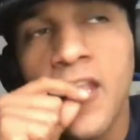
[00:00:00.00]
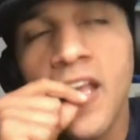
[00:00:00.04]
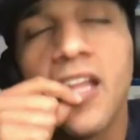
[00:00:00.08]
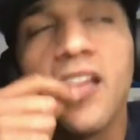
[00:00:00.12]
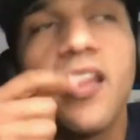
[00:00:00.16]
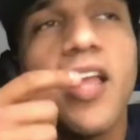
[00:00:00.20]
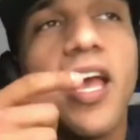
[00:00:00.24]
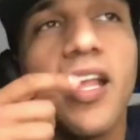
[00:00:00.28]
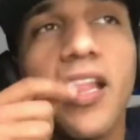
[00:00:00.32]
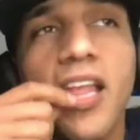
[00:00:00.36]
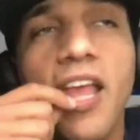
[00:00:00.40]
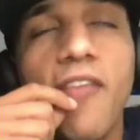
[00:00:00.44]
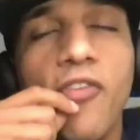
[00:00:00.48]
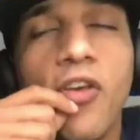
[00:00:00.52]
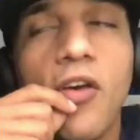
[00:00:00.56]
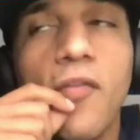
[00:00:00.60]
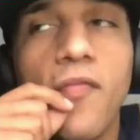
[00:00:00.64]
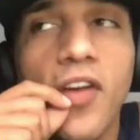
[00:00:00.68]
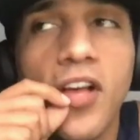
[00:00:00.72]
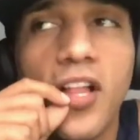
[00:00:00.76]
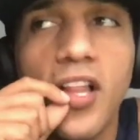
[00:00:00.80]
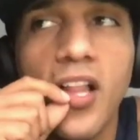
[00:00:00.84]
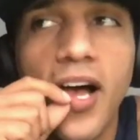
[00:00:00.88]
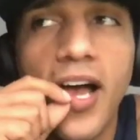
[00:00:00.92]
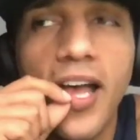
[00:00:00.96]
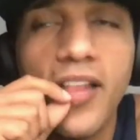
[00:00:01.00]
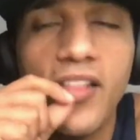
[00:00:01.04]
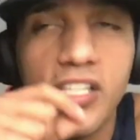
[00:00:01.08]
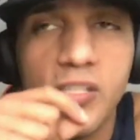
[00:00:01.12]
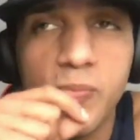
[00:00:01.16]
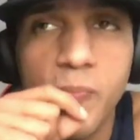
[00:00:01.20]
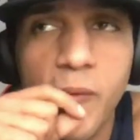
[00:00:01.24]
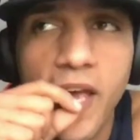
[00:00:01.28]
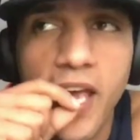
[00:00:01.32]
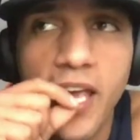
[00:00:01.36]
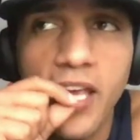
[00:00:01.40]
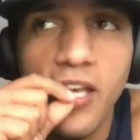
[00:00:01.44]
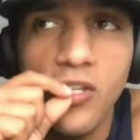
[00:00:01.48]
Like if you have a client that's
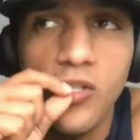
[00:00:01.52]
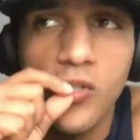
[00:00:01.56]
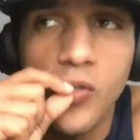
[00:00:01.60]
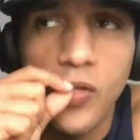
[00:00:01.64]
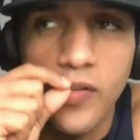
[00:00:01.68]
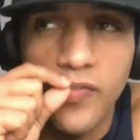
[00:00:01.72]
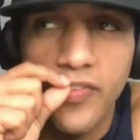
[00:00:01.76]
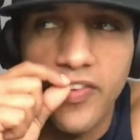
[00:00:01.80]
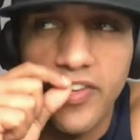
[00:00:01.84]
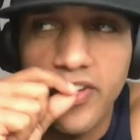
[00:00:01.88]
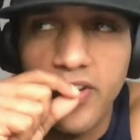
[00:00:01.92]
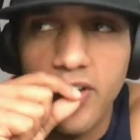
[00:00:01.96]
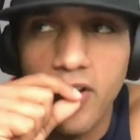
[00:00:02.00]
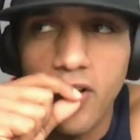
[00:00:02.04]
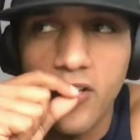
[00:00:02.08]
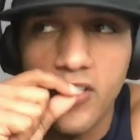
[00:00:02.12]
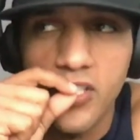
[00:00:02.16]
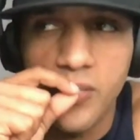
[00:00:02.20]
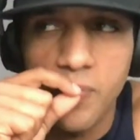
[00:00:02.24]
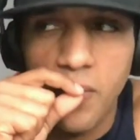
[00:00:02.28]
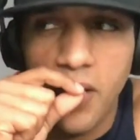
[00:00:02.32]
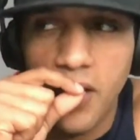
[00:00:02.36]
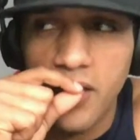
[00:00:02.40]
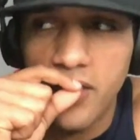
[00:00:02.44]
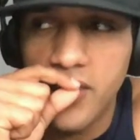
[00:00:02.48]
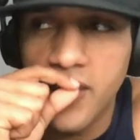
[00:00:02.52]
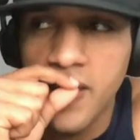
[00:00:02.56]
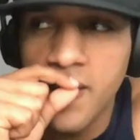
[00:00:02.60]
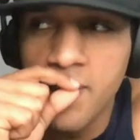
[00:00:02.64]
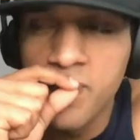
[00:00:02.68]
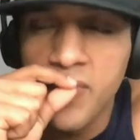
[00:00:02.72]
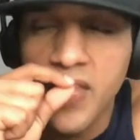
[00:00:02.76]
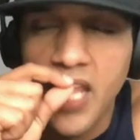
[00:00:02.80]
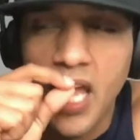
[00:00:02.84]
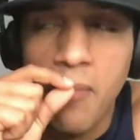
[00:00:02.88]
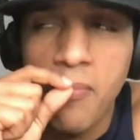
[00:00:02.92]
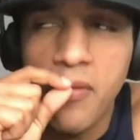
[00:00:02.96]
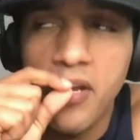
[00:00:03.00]
paying you $250 a month,
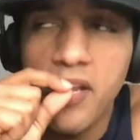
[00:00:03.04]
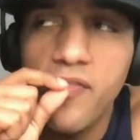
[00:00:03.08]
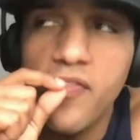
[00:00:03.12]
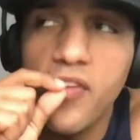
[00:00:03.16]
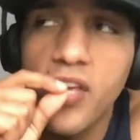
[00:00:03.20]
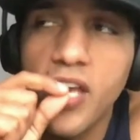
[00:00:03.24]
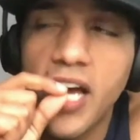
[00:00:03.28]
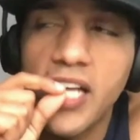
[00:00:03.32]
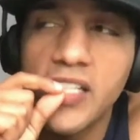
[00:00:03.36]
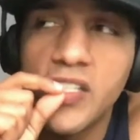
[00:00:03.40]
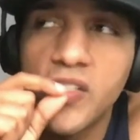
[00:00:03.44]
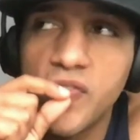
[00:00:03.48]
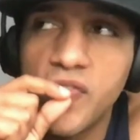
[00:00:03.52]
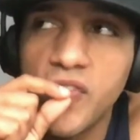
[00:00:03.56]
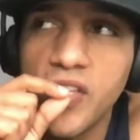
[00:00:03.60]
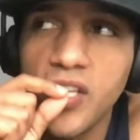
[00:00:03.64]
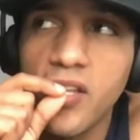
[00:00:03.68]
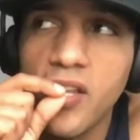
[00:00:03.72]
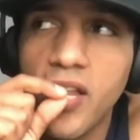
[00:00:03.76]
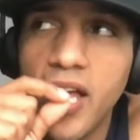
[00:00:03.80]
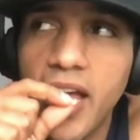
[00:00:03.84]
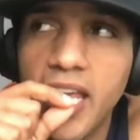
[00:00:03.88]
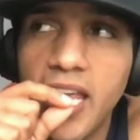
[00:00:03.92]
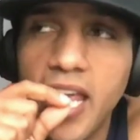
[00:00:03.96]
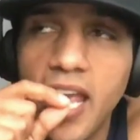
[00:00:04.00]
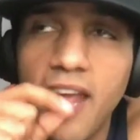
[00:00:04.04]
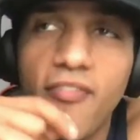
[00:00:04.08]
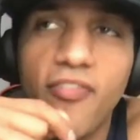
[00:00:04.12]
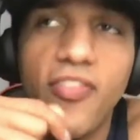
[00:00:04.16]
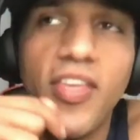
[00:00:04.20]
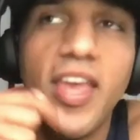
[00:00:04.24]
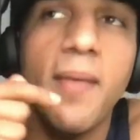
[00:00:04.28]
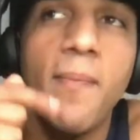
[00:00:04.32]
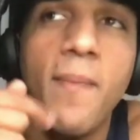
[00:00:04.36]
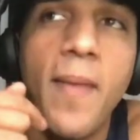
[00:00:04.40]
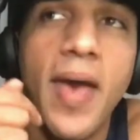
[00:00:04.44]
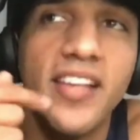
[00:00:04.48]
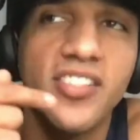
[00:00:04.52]
how many of you guys feel like if they
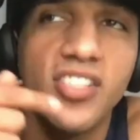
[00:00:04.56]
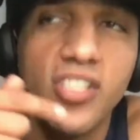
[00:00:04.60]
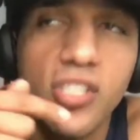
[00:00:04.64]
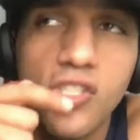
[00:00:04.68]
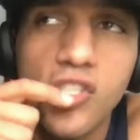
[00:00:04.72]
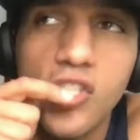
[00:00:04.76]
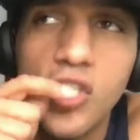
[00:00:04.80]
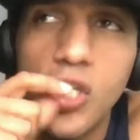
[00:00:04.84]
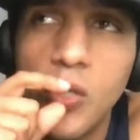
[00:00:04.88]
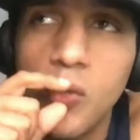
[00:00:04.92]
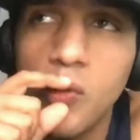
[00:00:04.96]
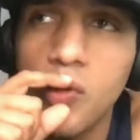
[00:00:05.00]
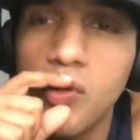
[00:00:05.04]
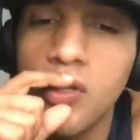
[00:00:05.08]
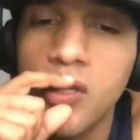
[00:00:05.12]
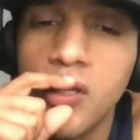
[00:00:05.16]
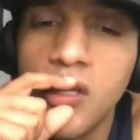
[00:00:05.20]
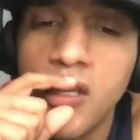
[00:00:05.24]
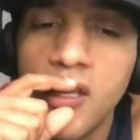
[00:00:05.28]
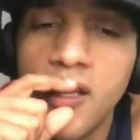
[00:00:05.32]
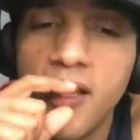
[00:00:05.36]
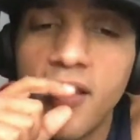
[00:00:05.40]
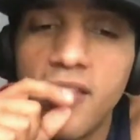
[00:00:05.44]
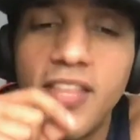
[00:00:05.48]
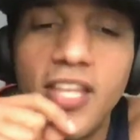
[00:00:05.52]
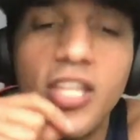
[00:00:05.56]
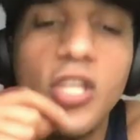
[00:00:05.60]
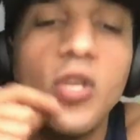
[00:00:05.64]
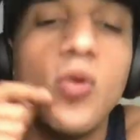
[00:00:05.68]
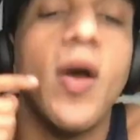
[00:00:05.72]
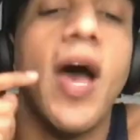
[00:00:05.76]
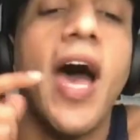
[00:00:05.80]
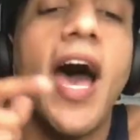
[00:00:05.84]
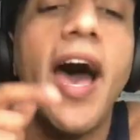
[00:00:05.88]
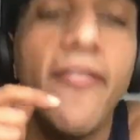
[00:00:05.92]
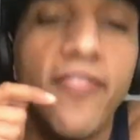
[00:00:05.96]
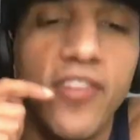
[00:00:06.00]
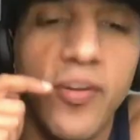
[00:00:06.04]
message you, then you
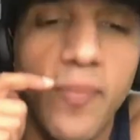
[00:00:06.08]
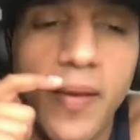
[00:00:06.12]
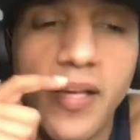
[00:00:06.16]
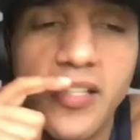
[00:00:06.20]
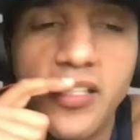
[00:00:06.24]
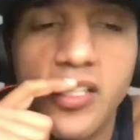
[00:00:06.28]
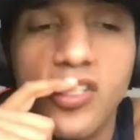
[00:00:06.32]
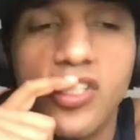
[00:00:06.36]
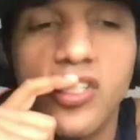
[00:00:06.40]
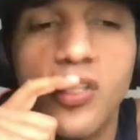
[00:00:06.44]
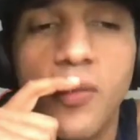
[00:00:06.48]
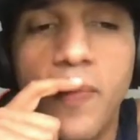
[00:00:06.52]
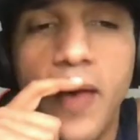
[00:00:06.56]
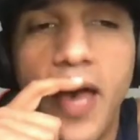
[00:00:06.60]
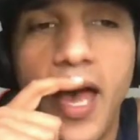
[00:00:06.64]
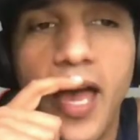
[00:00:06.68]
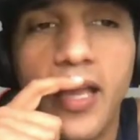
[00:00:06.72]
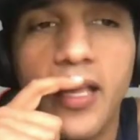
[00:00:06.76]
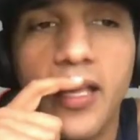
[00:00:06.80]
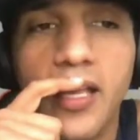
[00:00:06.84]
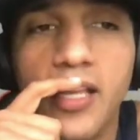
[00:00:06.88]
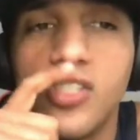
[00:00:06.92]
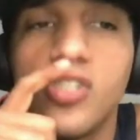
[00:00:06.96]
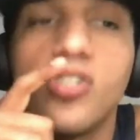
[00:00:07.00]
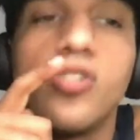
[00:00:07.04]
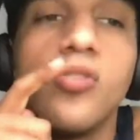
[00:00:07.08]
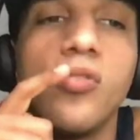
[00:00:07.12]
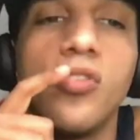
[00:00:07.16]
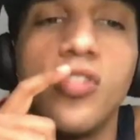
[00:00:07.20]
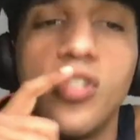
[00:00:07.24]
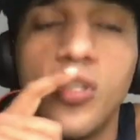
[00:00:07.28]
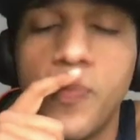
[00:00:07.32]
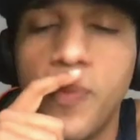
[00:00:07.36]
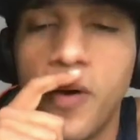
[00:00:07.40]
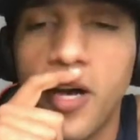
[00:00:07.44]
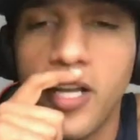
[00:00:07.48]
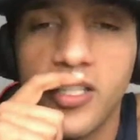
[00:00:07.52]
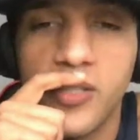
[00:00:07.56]
have to message them back as soon as you
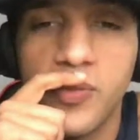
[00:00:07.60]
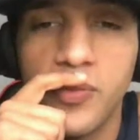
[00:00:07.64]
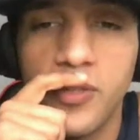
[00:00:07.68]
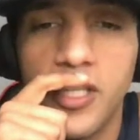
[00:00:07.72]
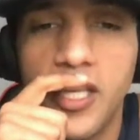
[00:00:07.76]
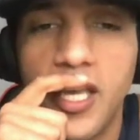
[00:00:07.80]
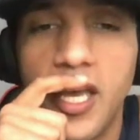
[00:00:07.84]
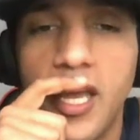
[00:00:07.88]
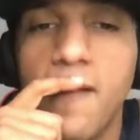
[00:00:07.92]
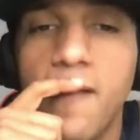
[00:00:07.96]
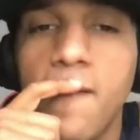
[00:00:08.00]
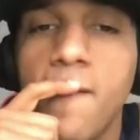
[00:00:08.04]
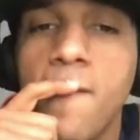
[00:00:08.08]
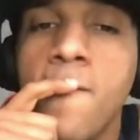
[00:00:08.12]
possibly can?